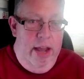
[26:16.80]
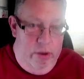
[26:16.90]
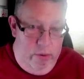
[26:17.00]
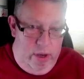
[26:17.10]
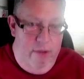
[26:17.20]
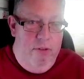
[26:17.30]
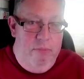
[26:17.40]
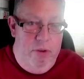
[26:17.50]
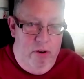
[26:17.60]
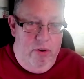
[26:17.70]
and you give
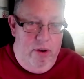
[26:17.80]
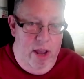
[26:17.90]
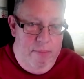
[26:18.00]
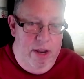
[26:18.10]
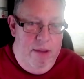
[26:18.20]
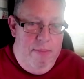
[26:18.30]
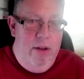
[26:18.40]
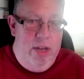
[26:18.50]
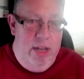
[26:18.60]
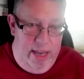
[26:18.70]
them your name and
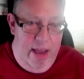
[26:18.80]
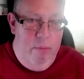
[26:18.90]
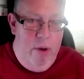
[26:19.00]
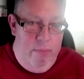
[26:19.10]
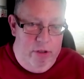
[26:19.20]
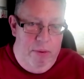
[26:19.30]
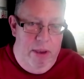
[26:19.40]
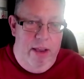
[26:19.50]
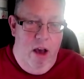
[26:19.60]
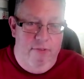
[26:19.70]
email to get what was
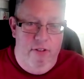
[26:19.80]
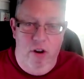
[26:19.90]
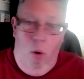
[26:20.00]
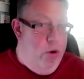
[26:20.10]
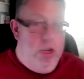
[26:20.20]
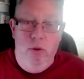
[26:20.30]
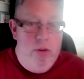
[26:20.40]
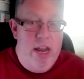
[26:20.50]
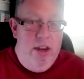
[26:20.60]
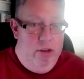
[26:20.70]
being offered, or
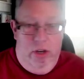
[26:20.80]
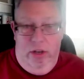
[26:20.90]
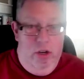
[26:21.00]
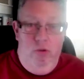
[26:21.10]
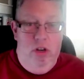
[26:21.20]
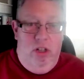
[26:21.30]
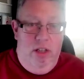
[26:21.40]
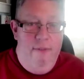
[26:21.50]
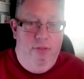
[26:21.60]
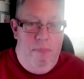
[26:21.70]
you didn't, and you
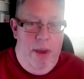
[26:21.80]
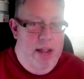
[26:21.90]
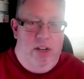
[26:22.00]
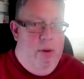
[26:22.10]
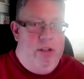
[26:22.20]
just left the page.